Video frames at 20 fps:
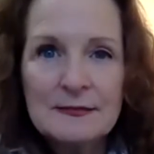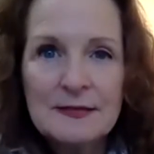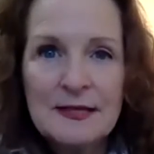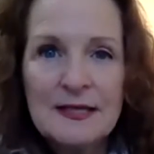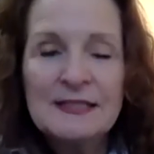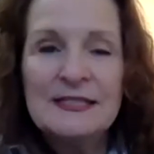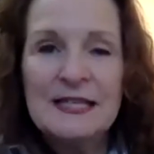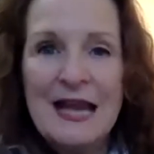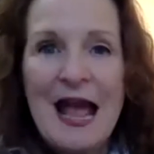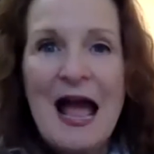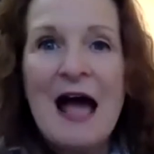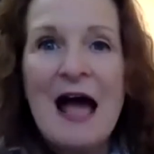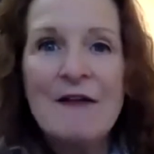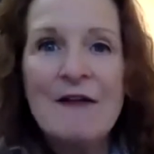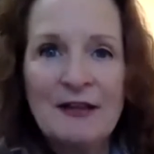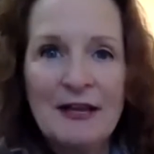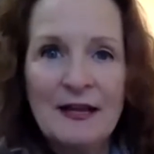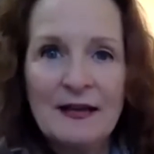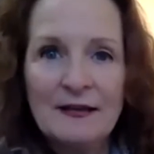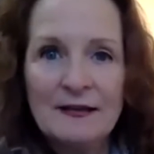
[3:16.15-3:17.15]
is it
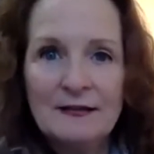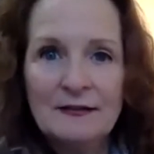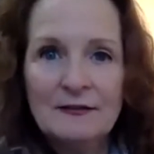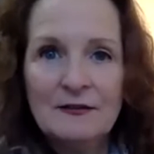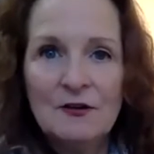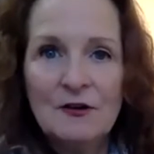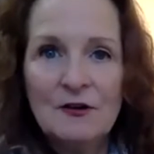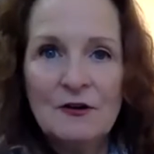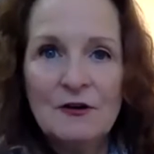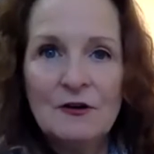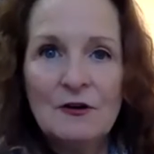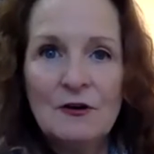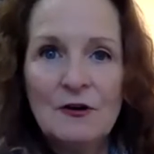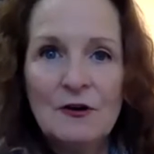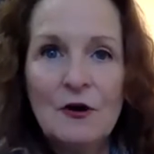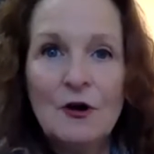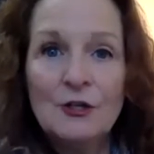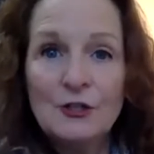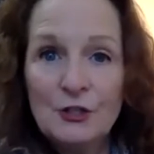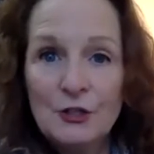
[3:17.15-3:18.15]
having
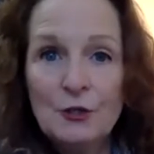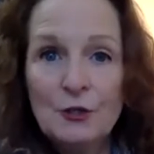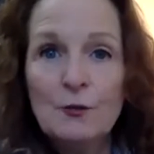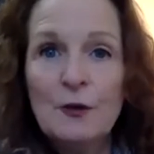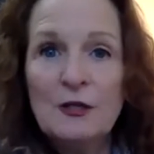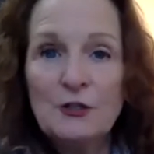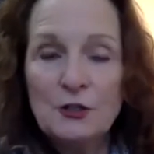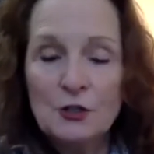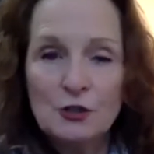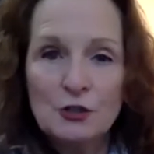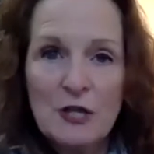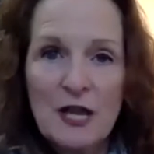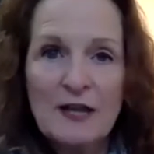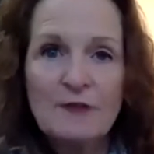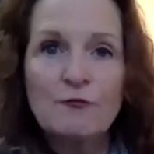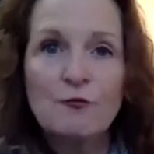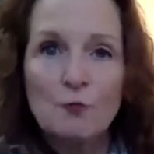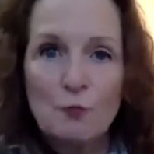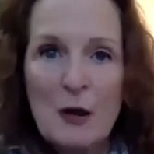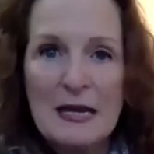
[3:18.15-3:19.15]
on you and your
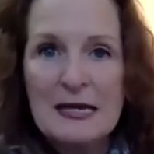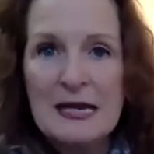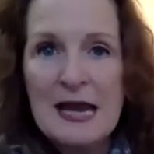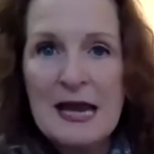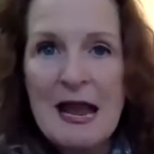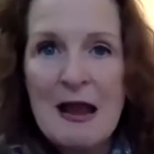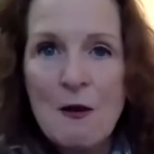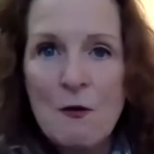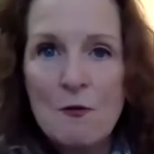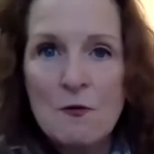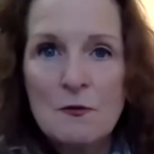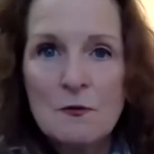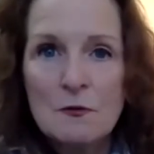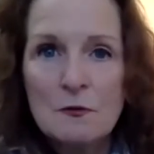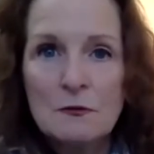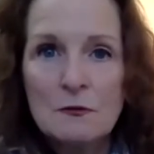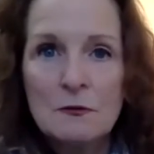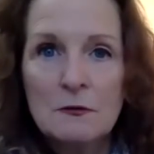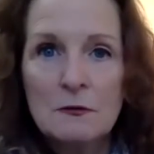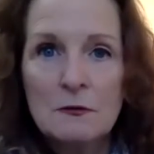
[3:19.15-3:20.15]
life right now?
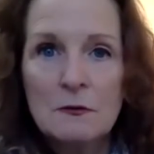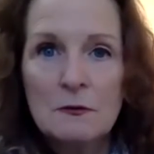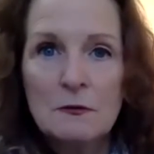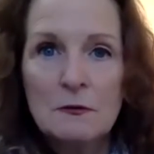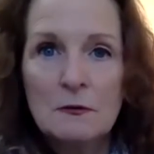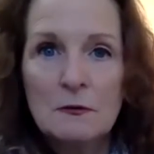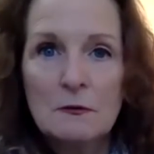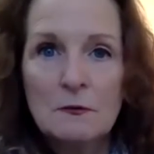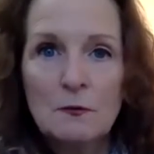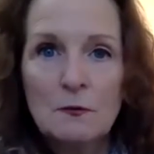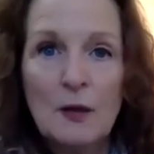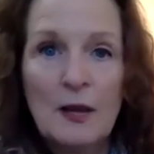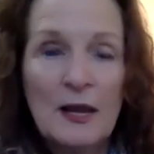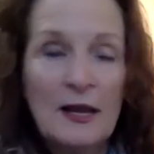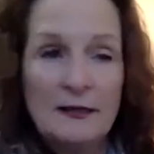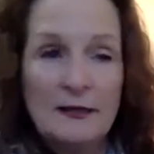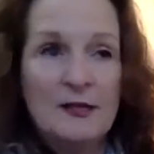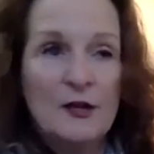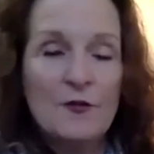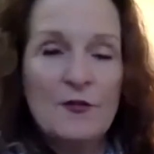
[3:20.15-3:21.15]

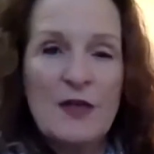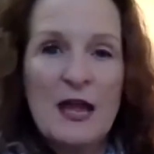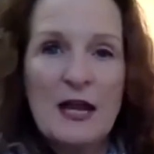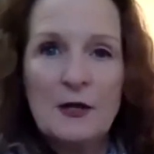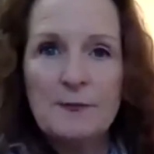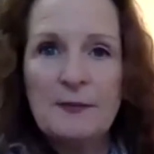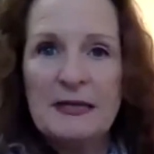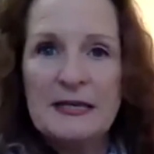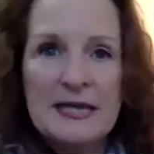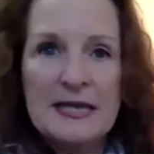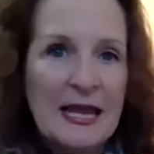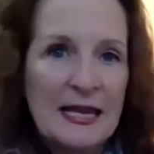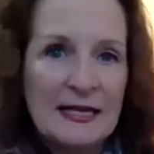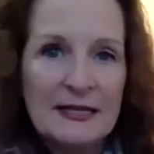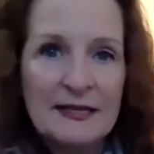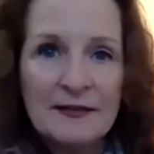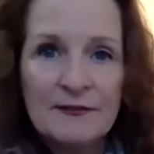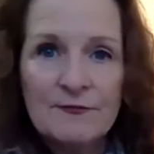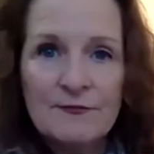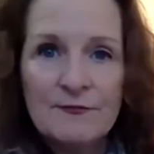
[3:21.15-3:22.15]
That could be
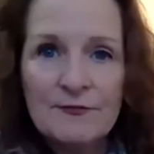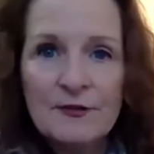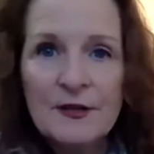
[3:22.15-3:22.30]
negative.